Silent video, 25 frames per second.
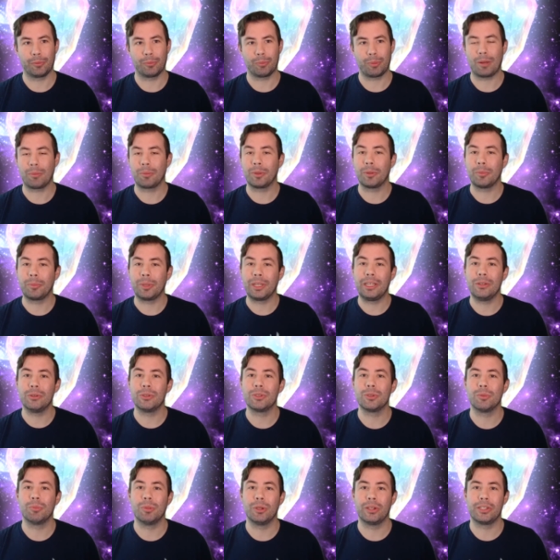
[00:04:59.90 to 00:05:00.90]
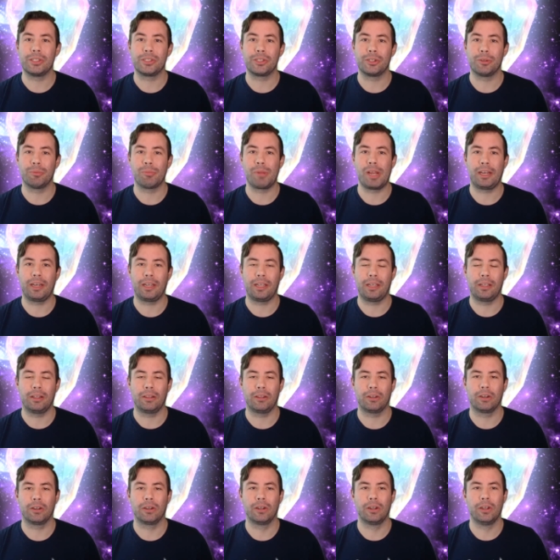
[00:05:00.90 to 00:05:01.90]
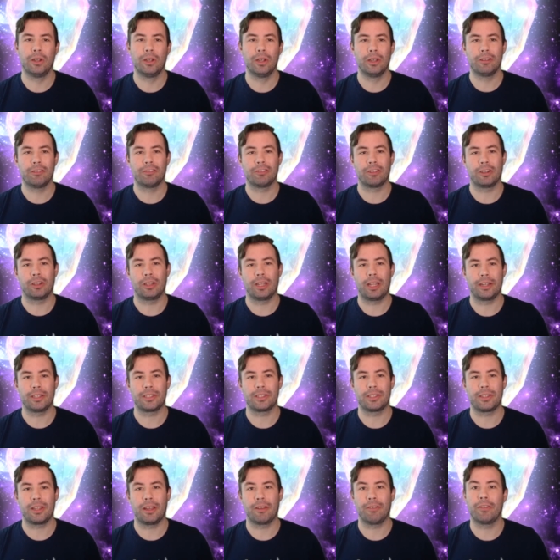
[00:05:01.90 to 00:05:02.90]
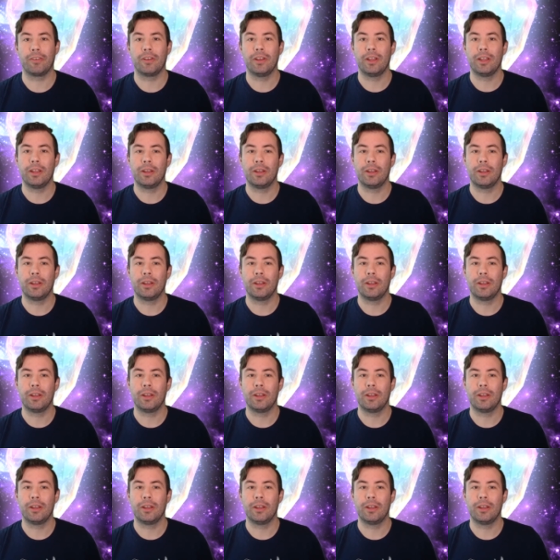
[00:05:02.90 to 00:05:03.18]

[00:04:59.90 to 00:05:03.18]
probably usable as your main healer for a lot of stuff